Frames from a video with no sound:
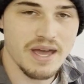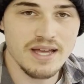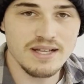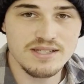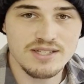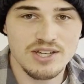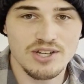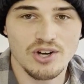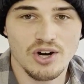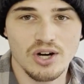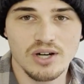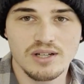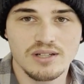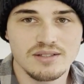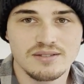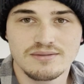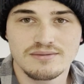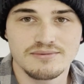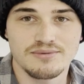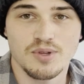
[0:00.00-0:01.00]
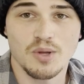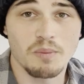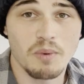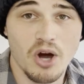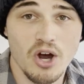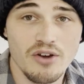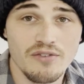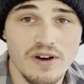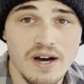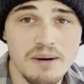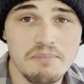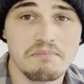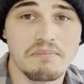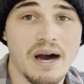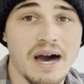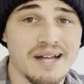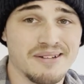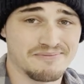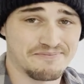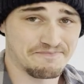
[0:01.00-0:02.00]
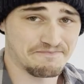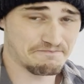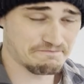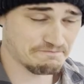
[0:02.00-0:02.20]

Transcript: mean to knock them over. But